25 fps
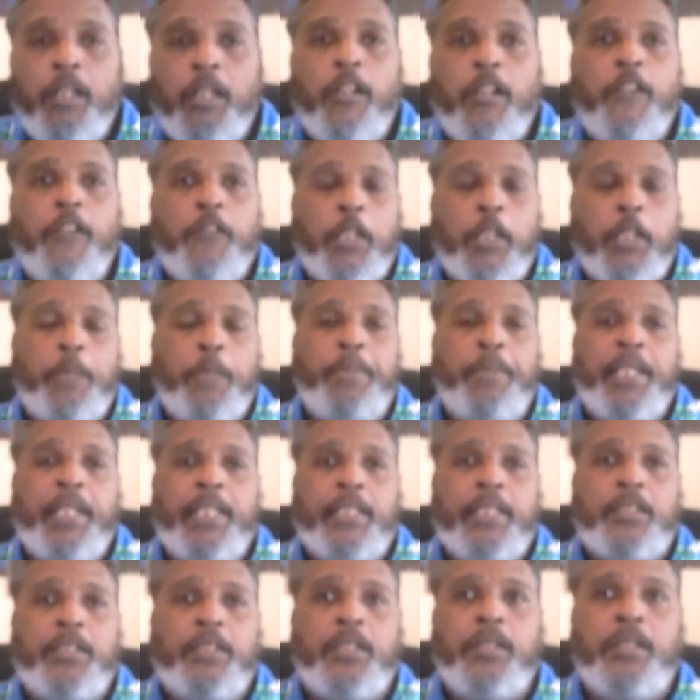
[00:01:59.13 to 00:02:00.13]
for your
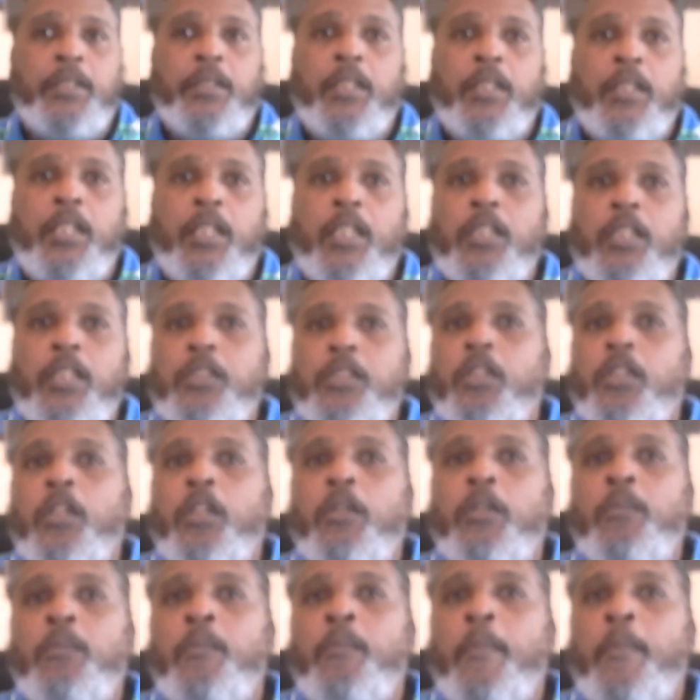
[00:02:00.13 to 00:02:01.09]
penance. So